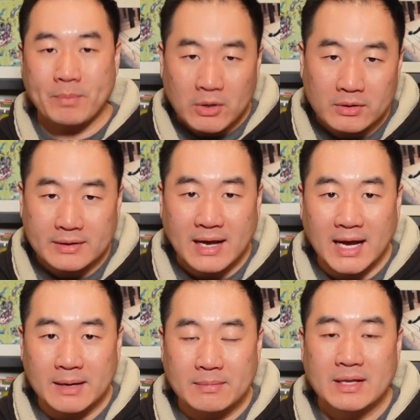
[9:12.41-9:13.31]
a period of
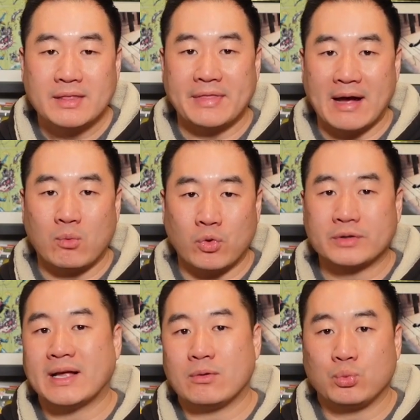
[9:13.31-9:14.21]
time, that
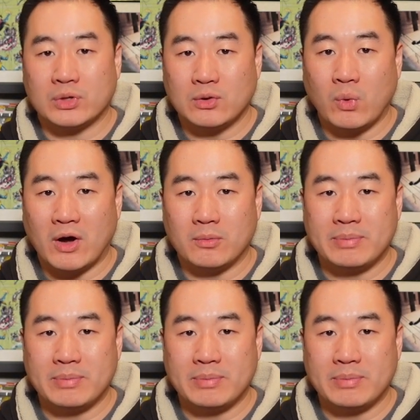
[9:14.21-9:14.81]
worked out really well.